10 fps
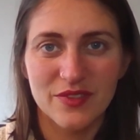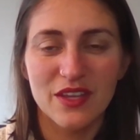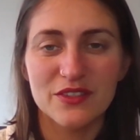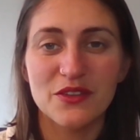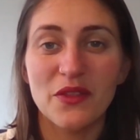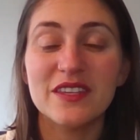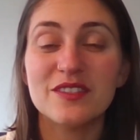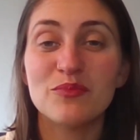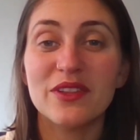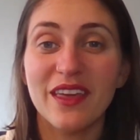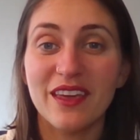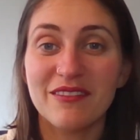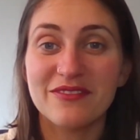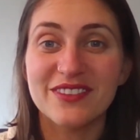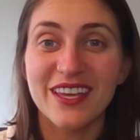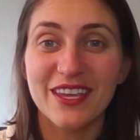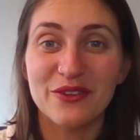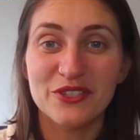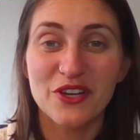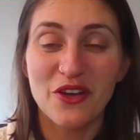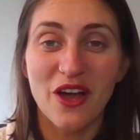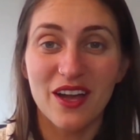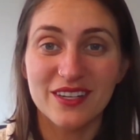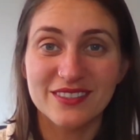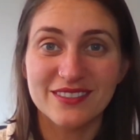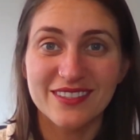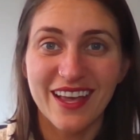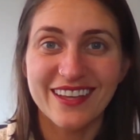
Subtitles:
So this belief that you took on as